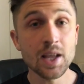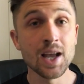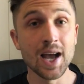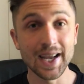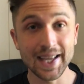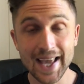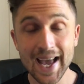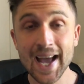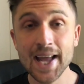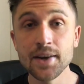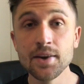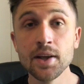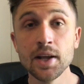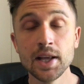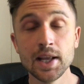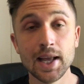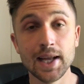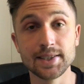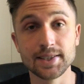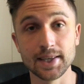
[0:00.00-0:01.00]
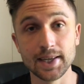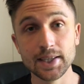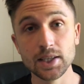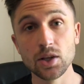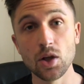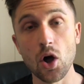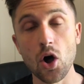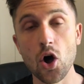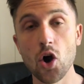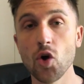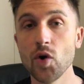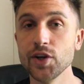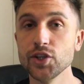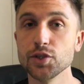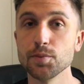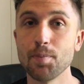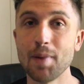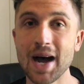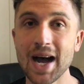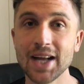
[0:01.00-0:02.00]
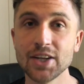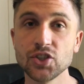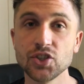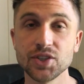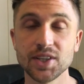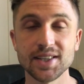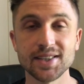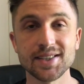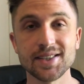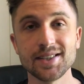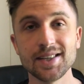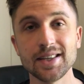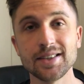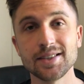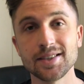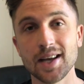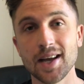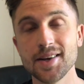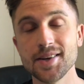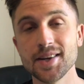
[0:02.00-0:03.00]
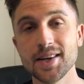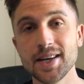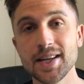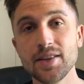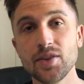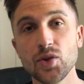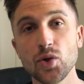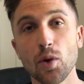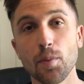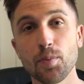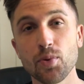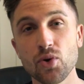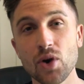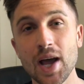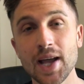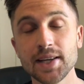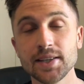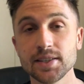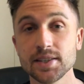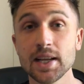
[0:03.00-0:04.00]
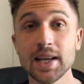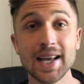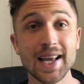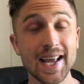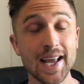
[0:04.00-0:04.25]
Again, it's a little orange badge that sits underneath your price.